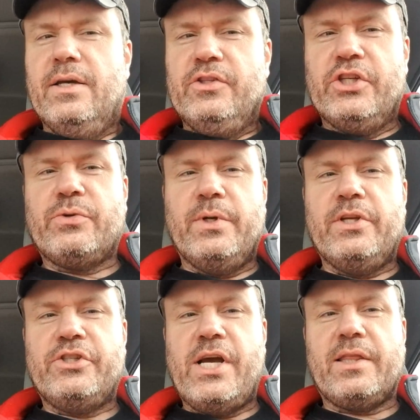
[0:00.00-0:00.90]
Just wanted to
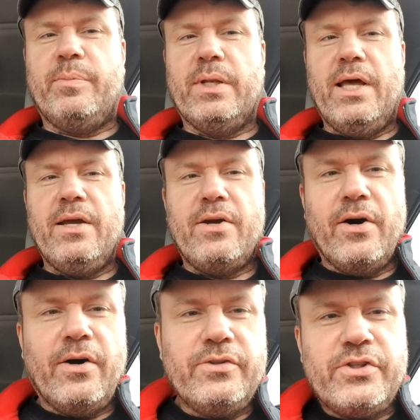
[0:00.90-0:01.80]
check the playing
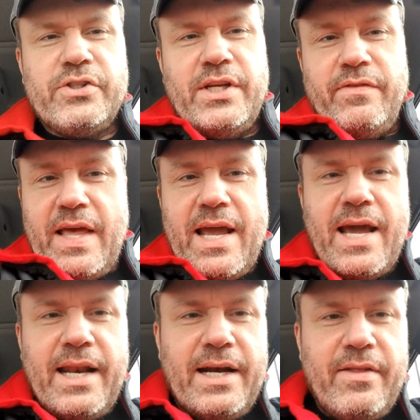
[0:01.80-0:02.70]
cards to see if they
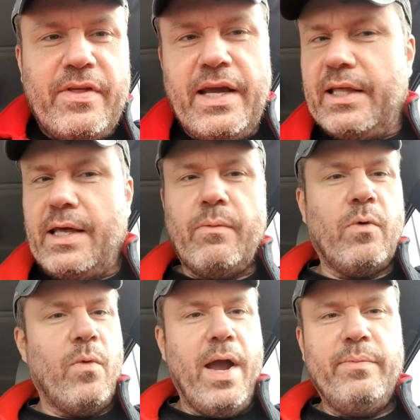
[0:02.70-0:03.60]
had anything, and they were
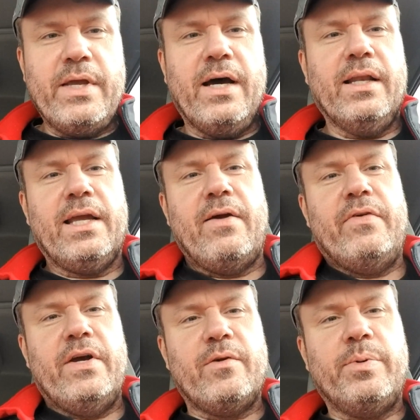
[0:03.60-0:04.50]
wiped out like
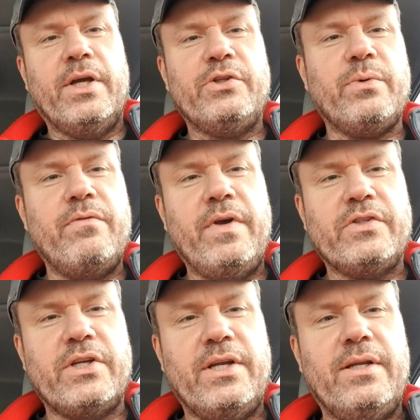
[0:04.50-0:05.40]
every other place we
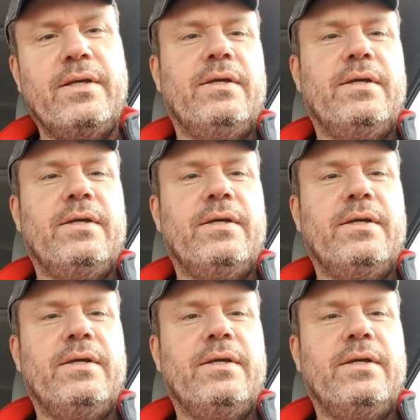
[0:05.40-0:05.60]
visited.